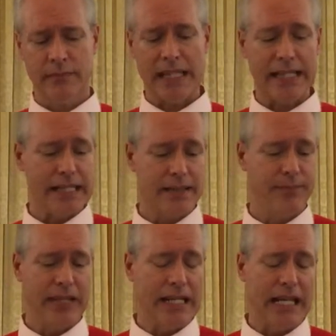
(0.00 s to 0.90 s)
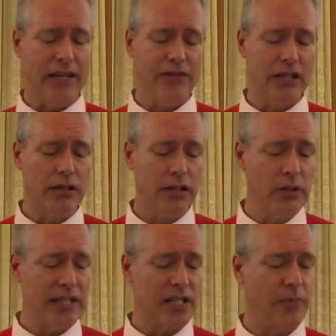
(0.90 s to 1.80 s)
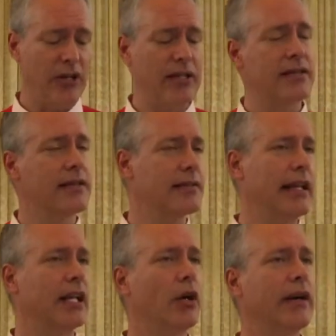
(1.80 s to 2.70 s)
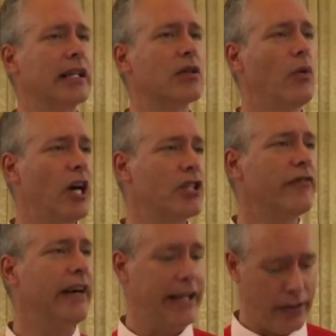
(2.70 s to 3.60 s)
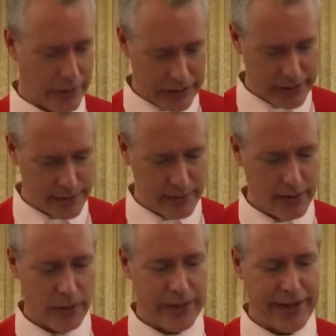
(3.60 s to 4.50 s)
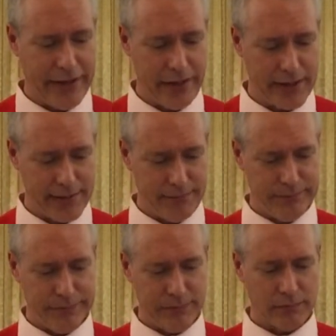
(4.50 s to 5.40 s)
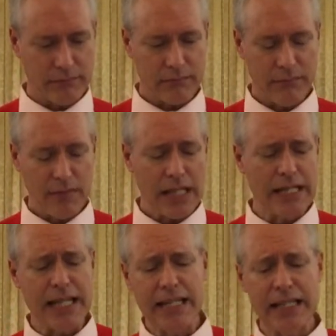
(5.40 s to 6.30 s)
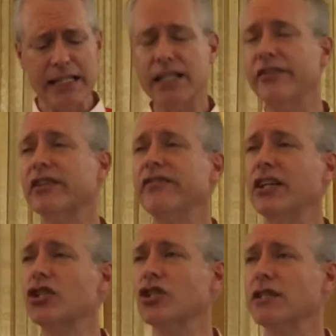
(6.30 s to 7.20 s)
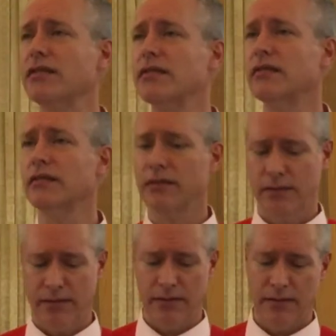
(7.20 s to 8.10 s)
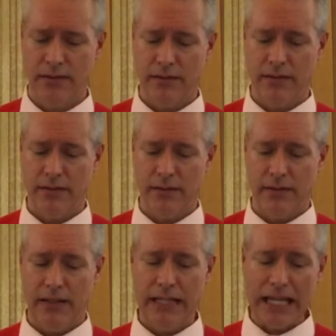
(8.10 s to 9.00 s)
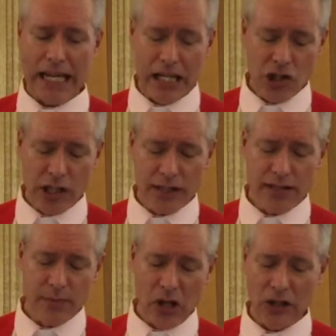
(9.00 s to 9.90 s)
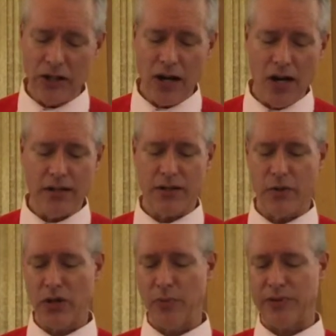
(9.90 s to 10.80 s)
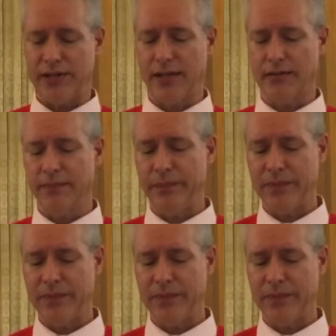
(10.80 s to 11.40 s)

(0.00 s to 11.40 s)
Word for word: that this can even include experiences like going to watch fireworks with others, attending civic functions, engaging in smaller art groups and